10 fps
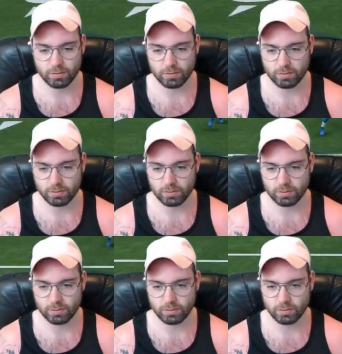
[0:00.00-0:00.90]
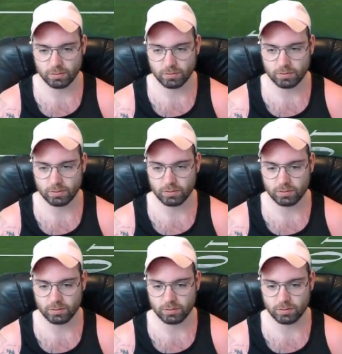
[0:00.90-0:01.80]

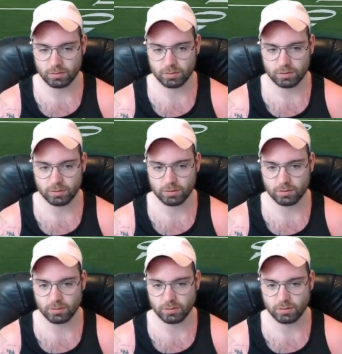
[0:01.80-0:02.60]
[no speech]